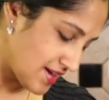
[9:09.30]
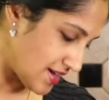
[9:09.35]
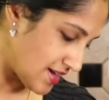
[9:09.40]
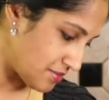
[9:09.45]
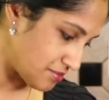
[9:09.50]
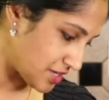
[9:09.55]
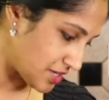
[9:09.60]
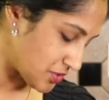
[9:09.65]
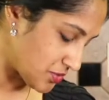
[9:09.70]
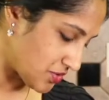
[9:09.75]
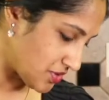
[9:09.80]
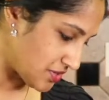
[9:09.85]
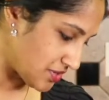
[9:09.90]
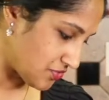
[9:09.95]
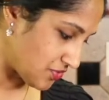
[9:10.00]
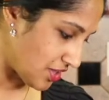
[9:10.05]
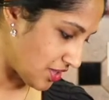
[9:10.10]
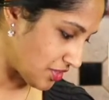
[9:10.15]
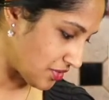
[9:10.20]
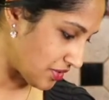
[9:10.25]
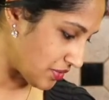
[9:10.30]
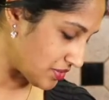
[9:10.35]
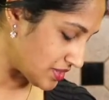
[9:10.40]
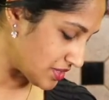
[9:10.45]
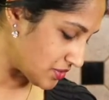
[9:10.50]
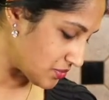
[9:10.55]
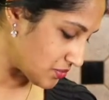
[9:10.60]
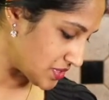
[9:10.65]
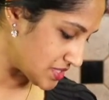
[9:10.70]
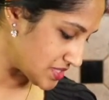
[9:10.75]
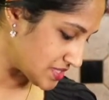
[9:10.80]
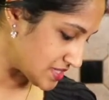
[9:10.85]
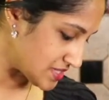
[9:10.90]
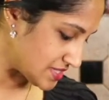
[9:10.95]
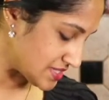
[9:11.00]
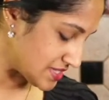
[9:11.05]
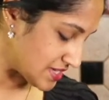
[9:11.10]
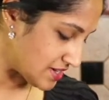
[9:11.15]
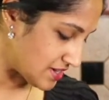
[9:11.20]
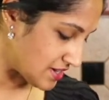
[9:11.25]
I'm not quite following the
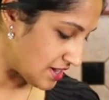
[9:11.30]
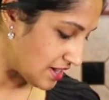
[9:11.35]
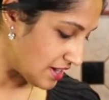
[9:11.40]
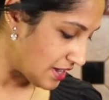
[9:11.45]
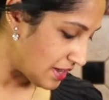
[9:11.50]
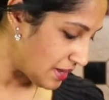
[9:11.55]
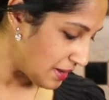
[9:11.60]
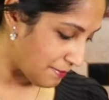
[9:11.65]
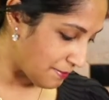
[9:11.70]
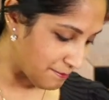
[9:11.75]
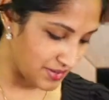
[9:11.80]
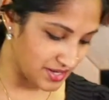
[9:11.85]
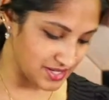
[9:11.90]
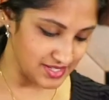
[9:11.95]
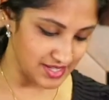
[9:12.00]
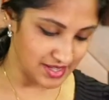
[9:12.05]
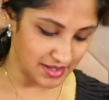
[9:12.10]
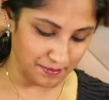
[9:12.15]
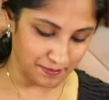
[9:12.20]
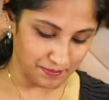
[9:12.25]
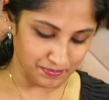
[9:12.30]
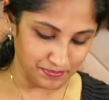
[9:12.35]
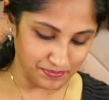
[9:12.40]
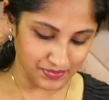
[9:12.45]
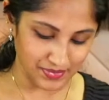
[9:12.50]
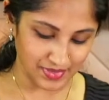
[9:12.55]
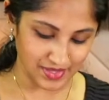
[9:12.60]
questions here, but yeah.